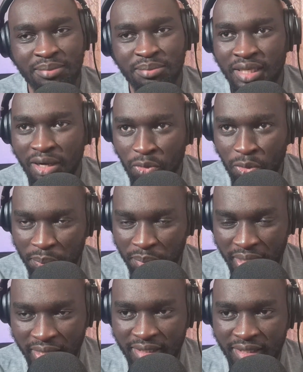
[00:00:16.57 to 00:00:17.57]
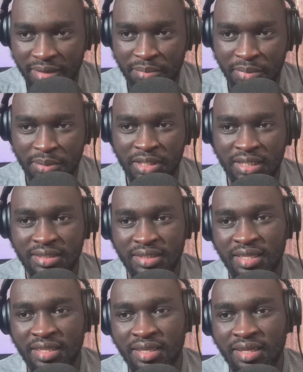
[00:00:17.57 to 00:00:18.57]
I'm downplaying them, I'm just
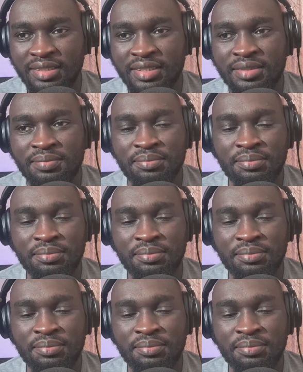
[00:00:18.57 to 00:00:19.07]
saying that